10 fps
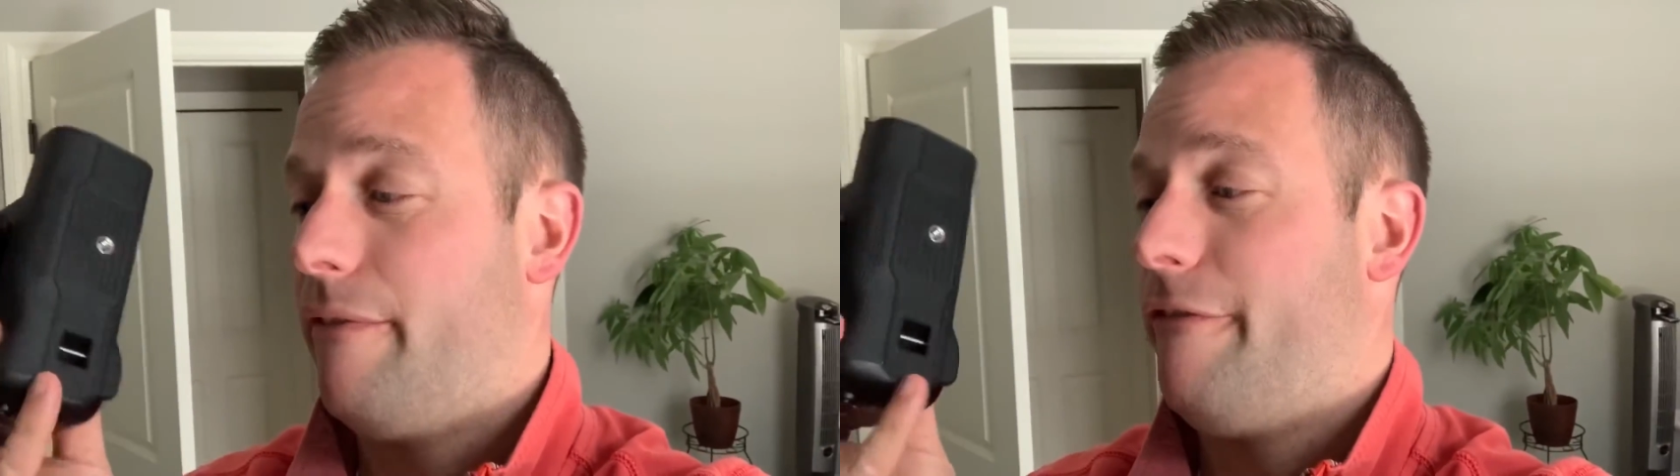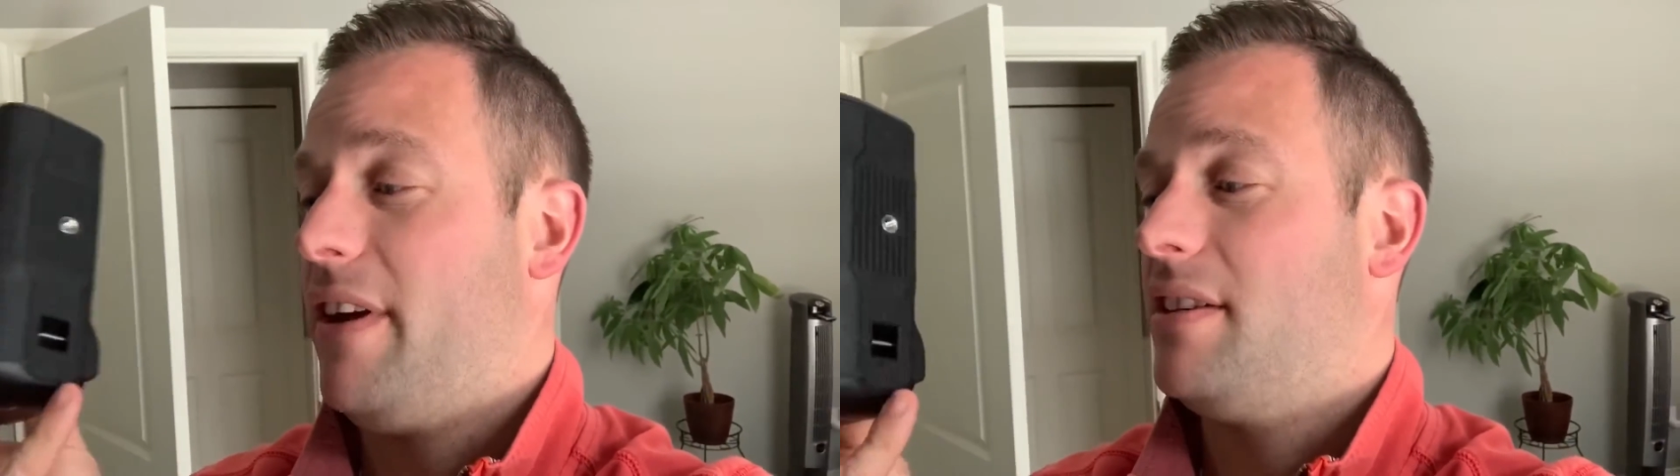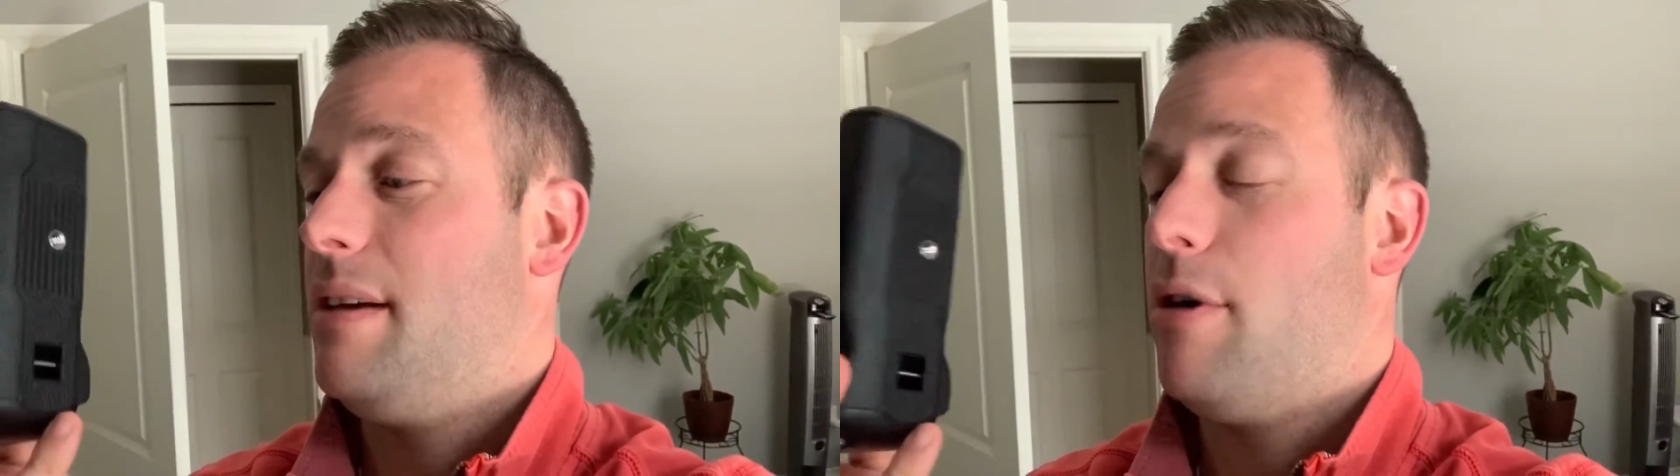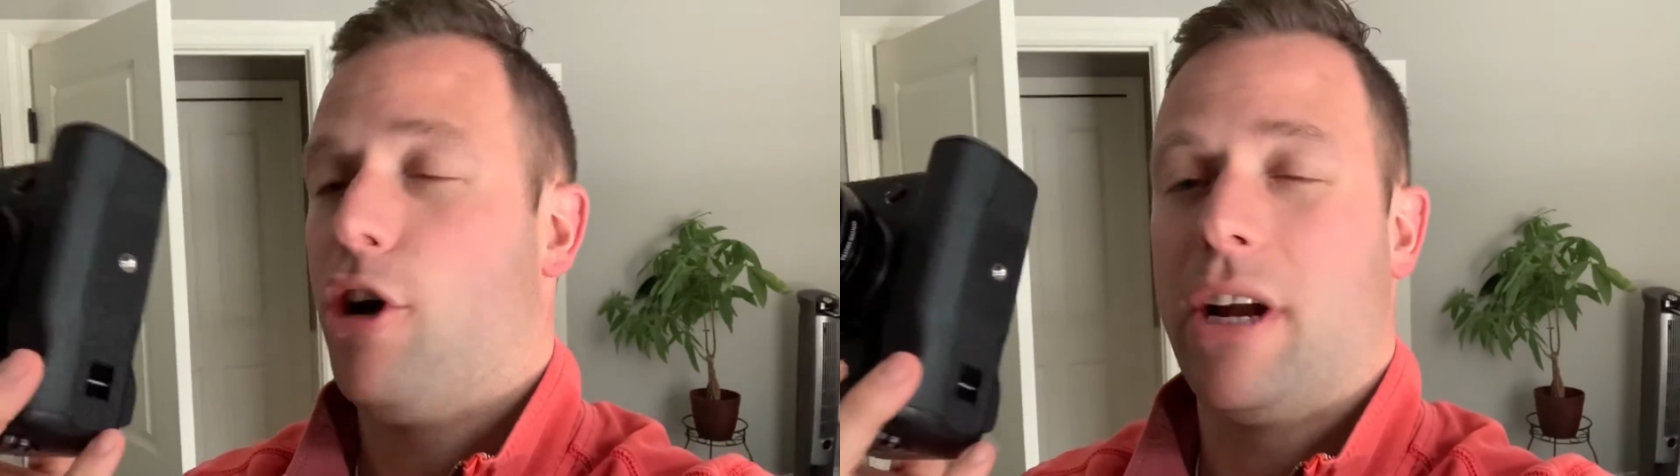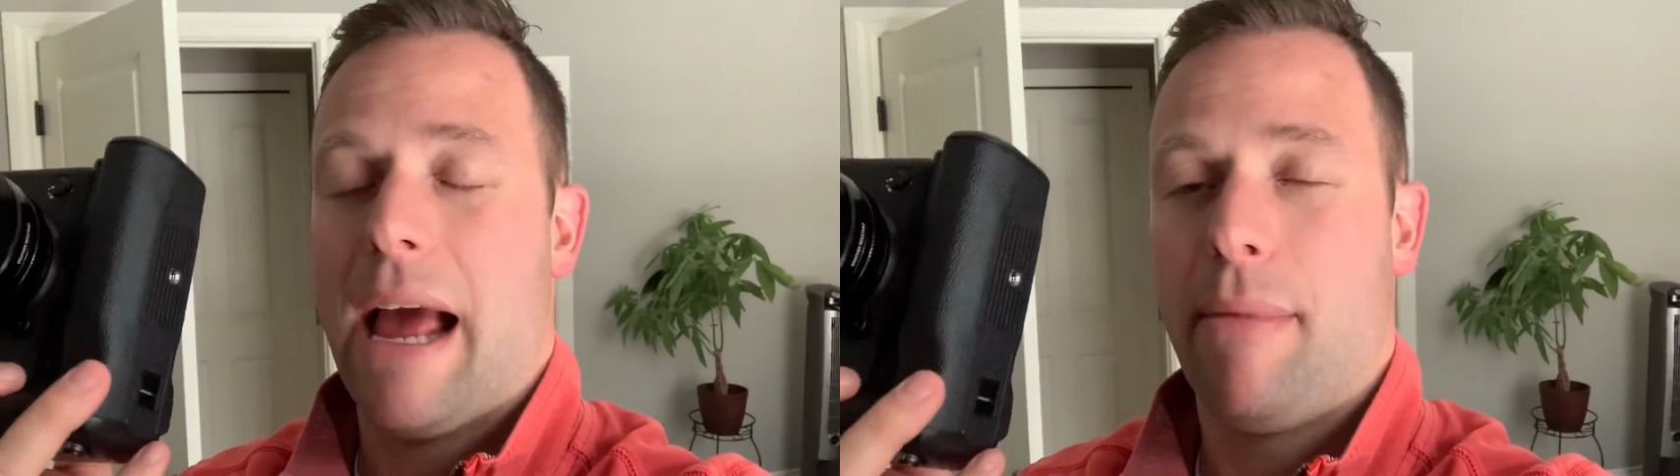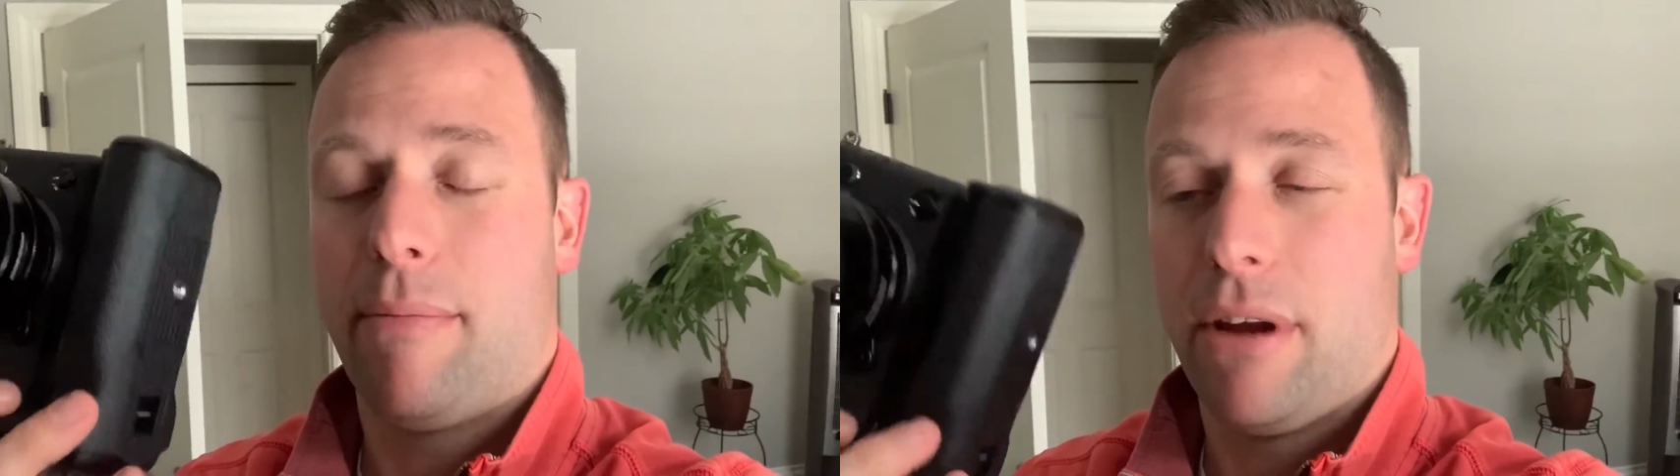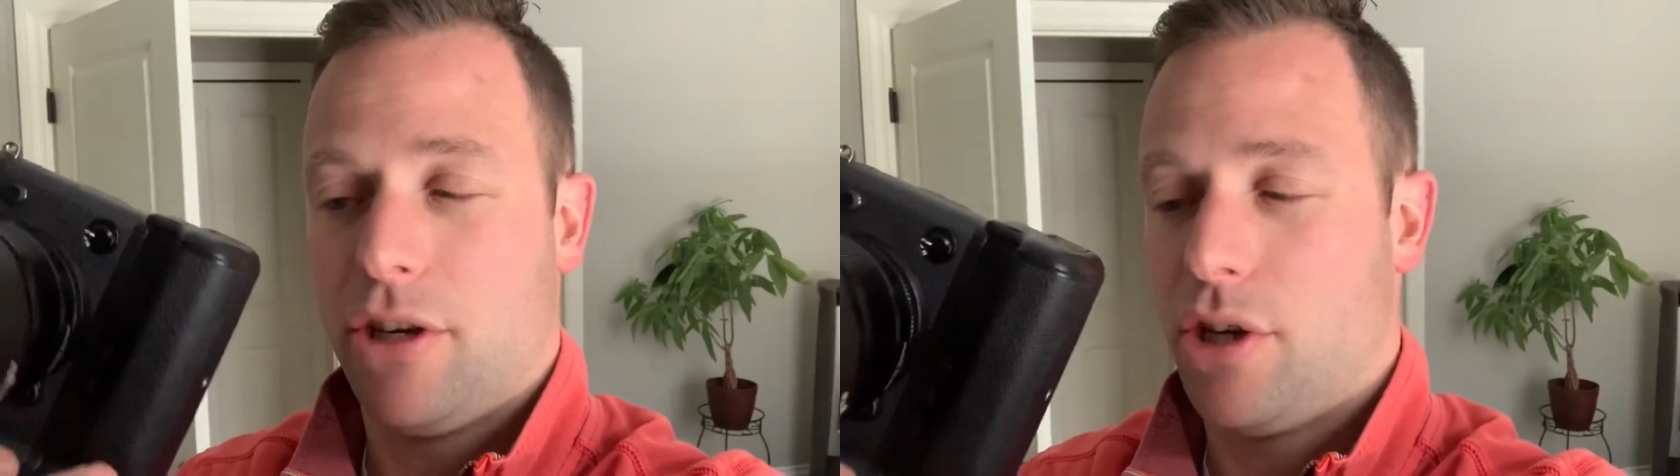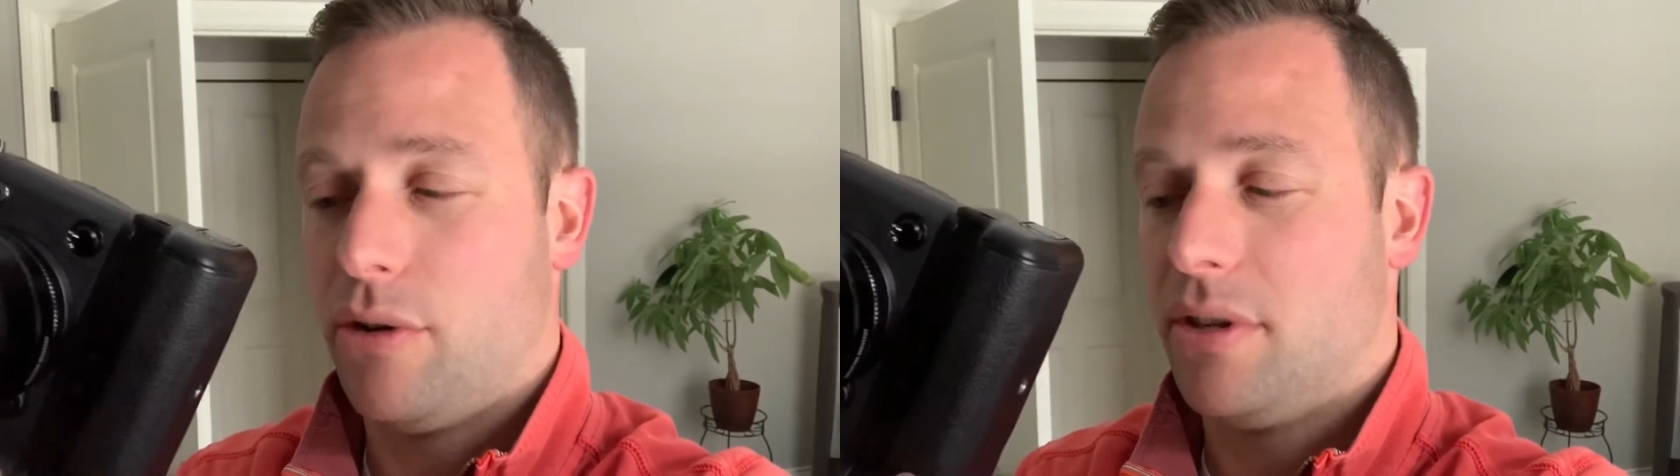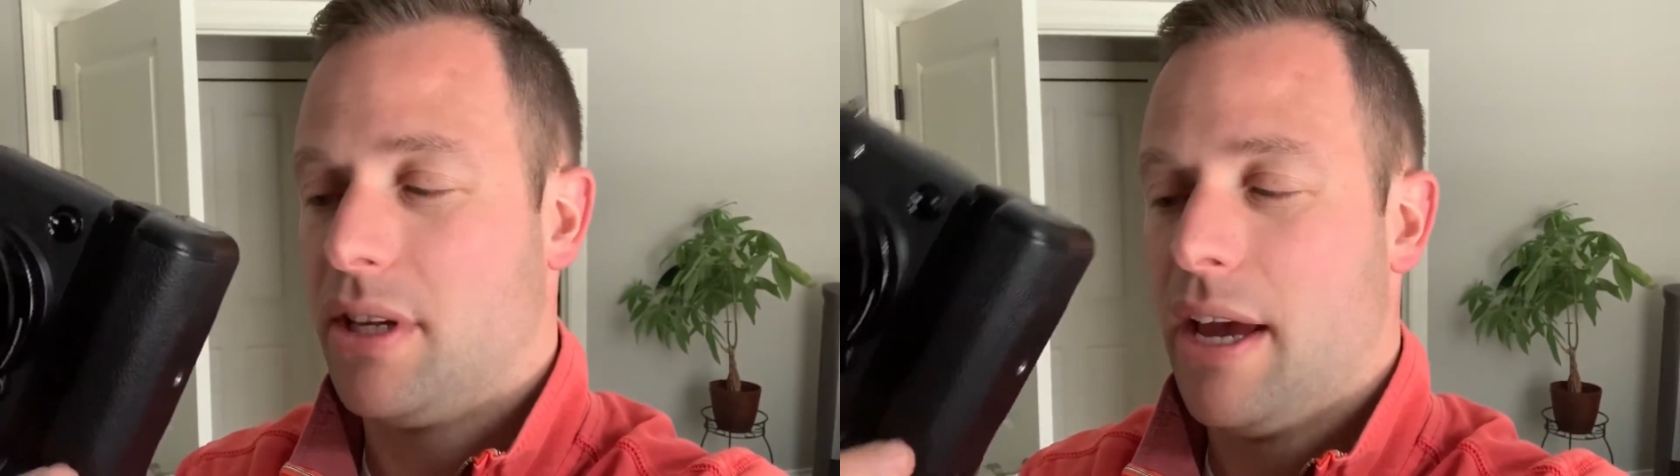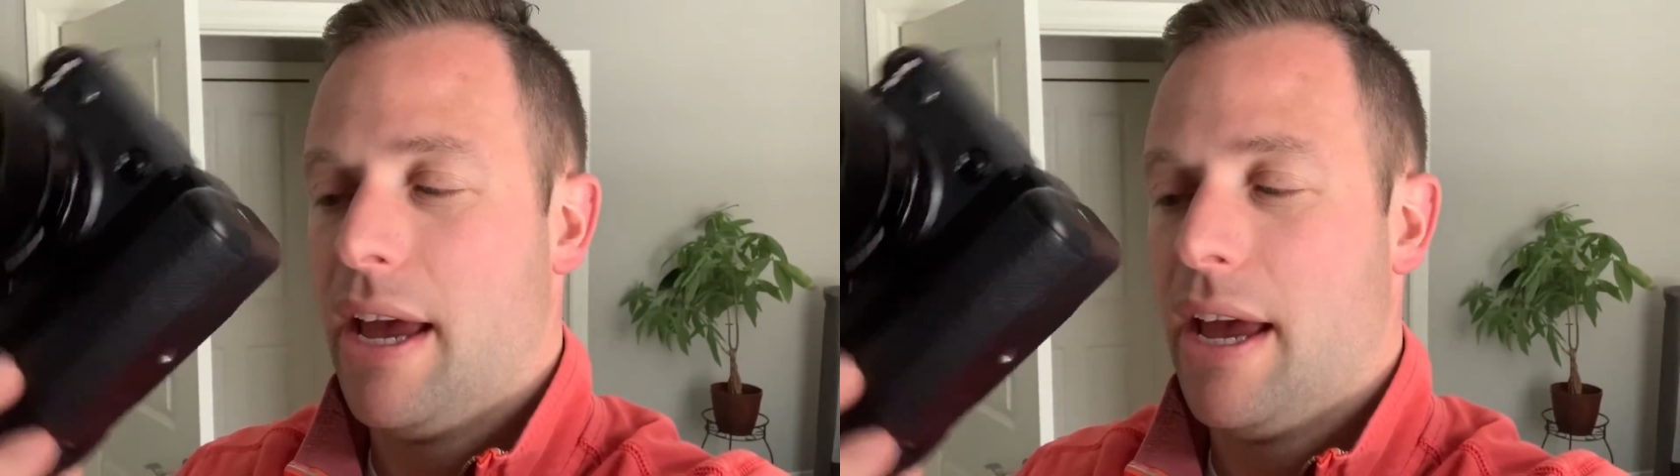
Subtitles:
fixing my ergonomic issues,